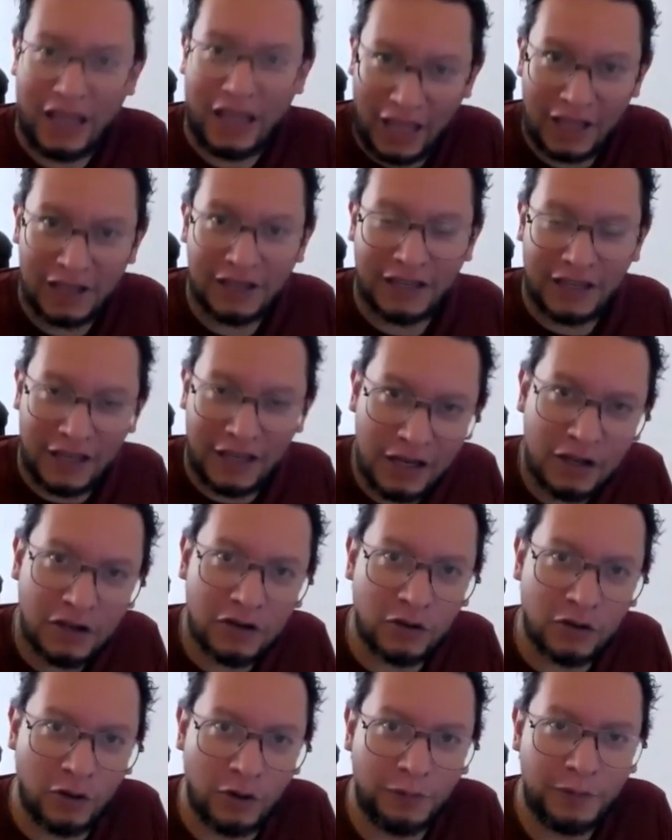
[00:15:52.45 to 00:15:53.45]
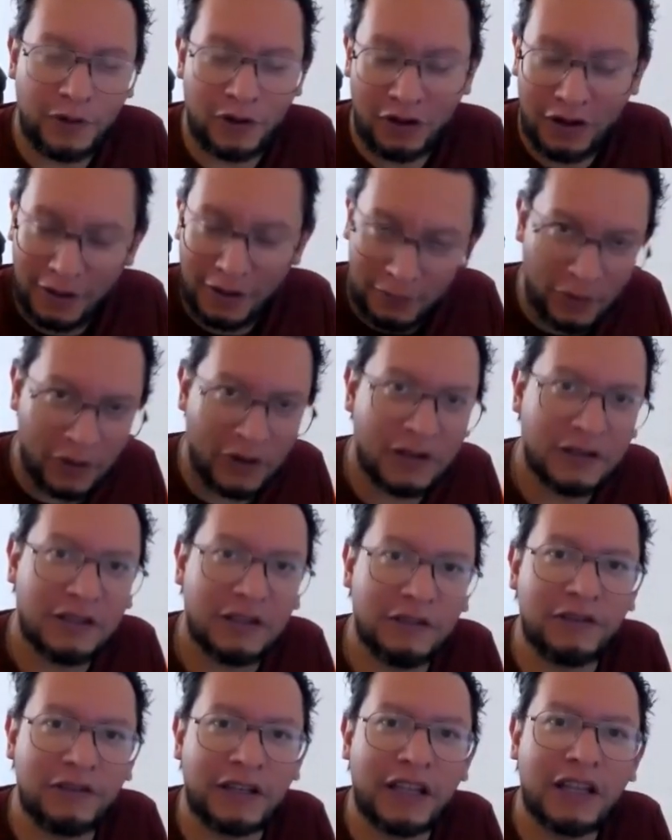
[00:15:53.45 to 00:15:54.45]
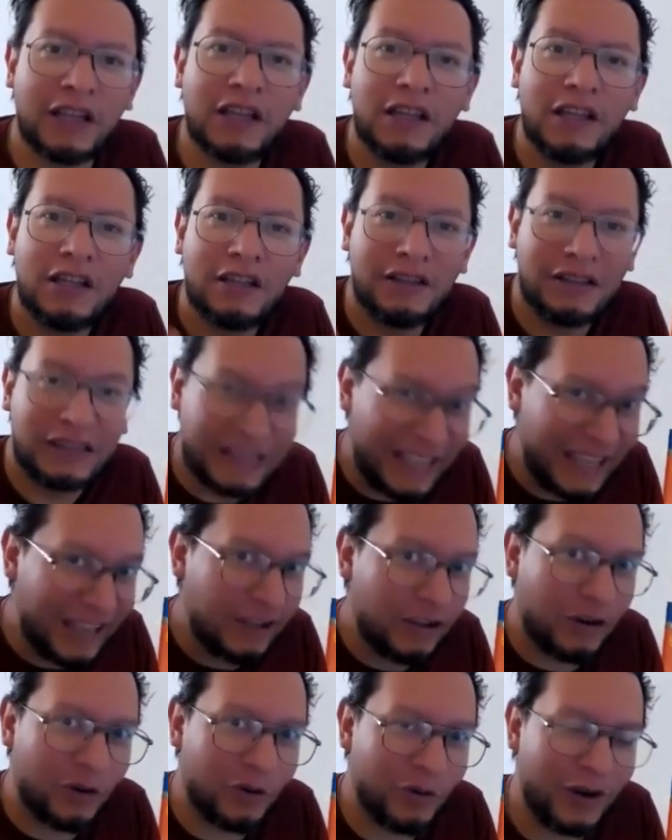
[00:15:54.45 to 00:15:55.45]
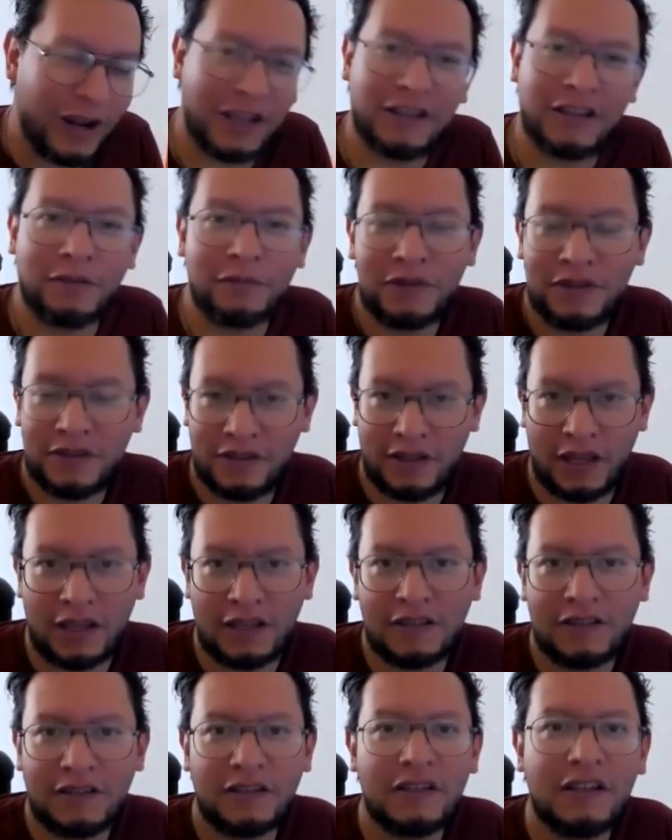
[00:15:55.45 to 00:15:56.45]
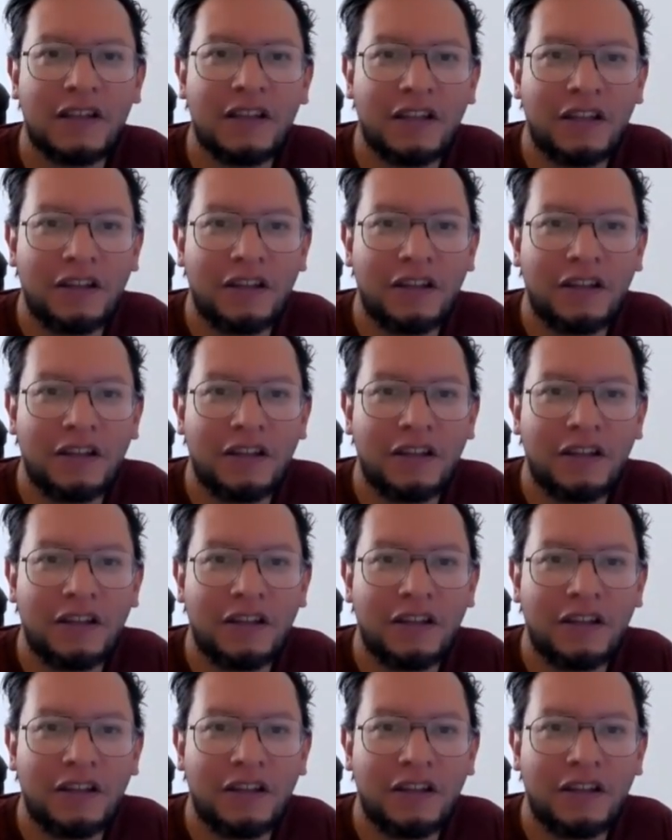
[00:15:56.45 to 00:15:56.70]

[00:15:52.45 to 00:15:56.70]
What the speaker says: and in group, collaboratively, they correct the mistakes.